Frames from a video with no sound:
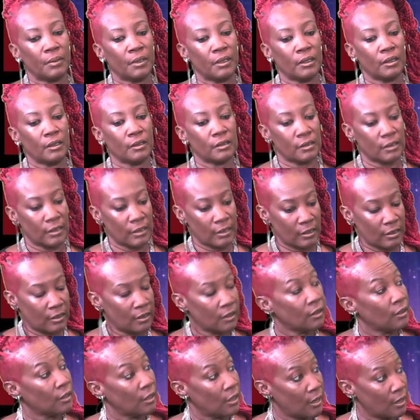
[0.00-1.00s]
being
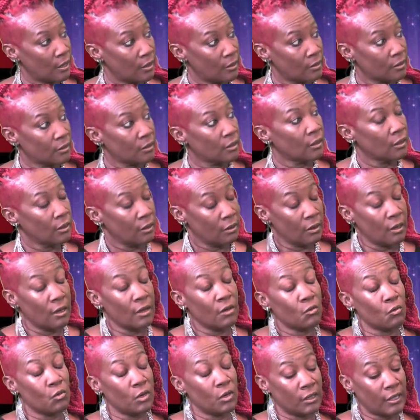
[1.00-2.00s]
said, yes.
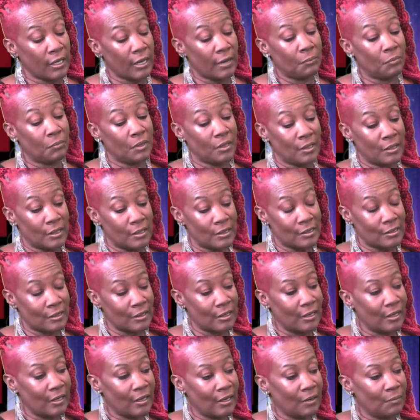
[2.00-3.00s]
And with that being
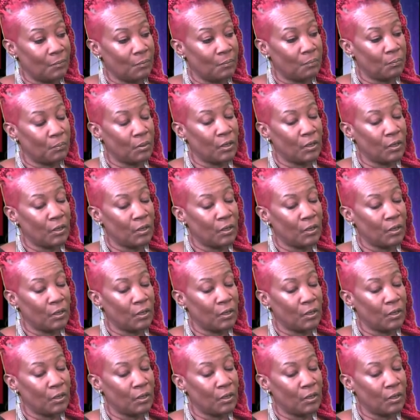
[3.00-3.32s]
said,